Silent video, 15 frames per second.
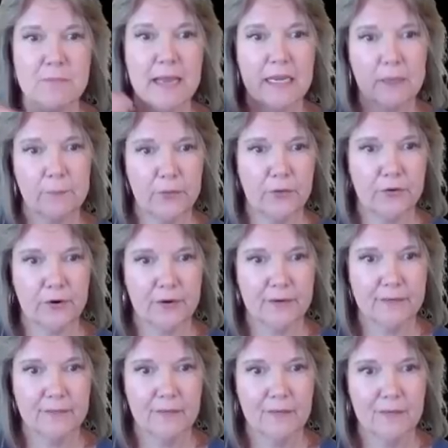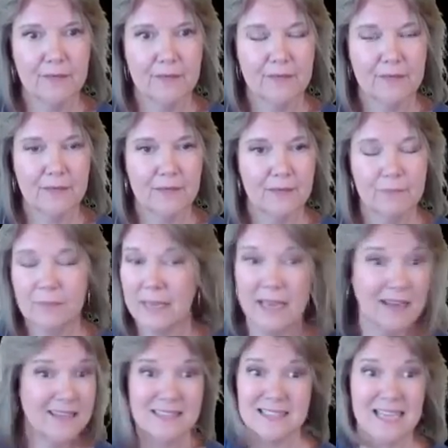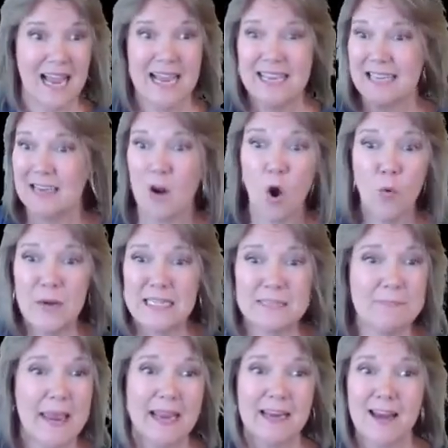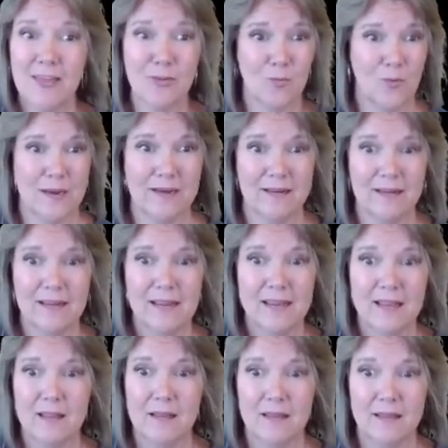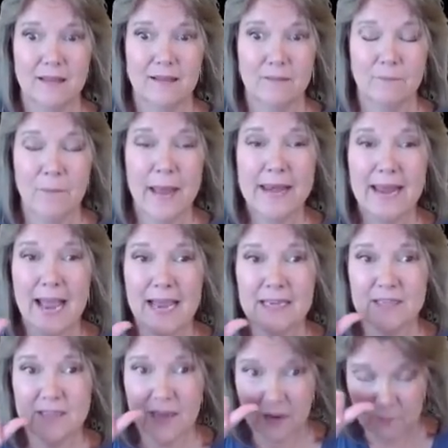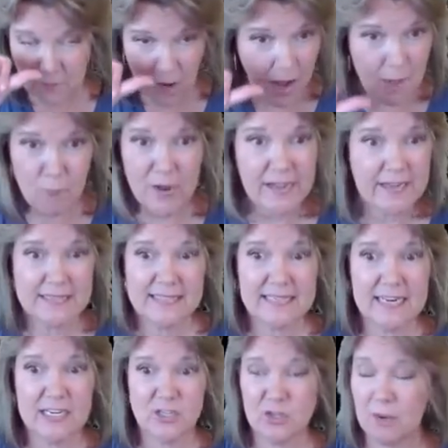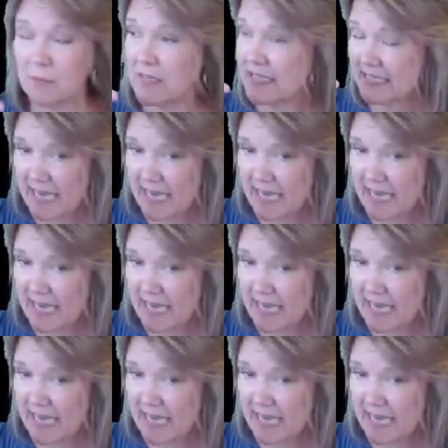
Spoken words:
my computer because I can always make another one. But I'm ready to stitch, so I'm going to